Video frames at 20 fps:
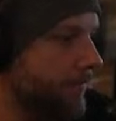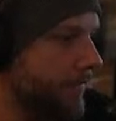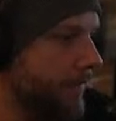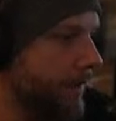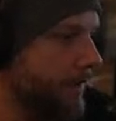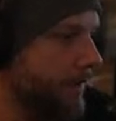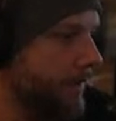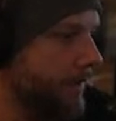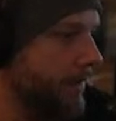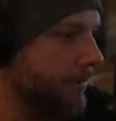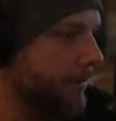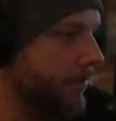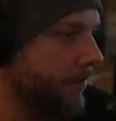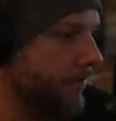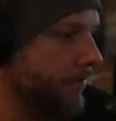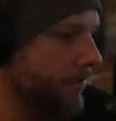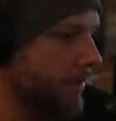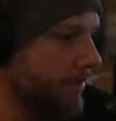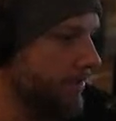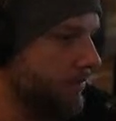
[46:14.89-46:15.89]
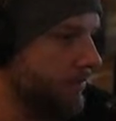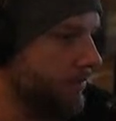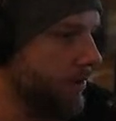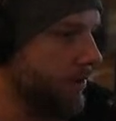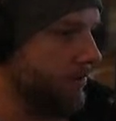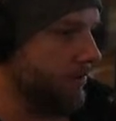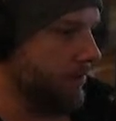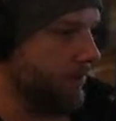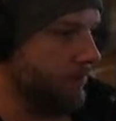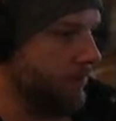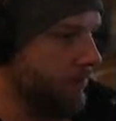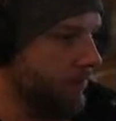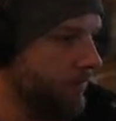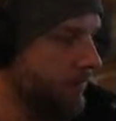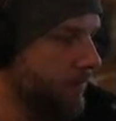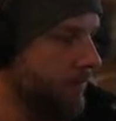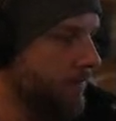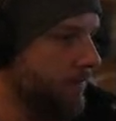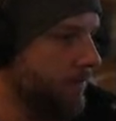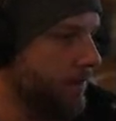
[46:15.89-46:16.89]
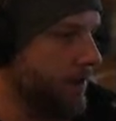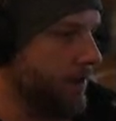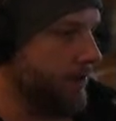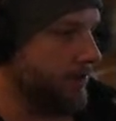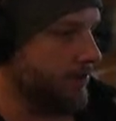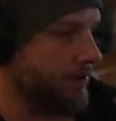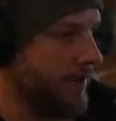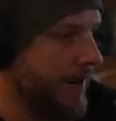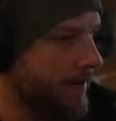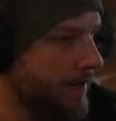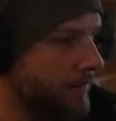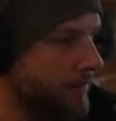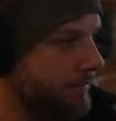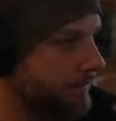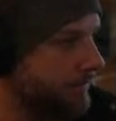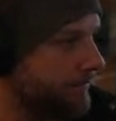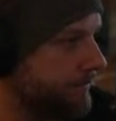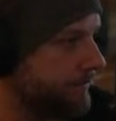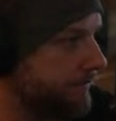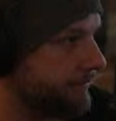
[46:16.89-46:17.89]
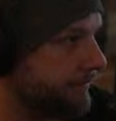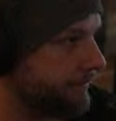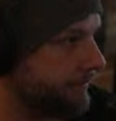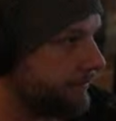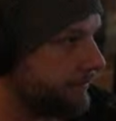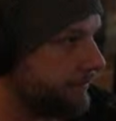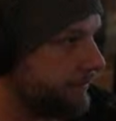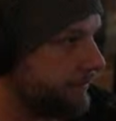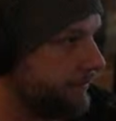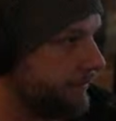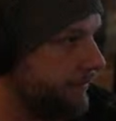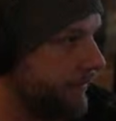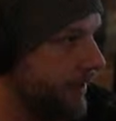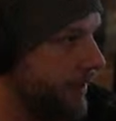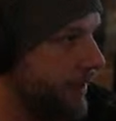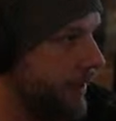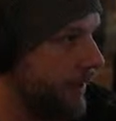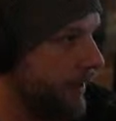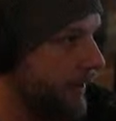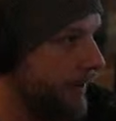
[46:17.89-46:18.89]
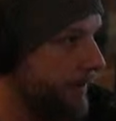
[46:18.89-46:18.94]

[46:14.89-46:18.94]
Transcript: And then the building, you know, would move on the track. I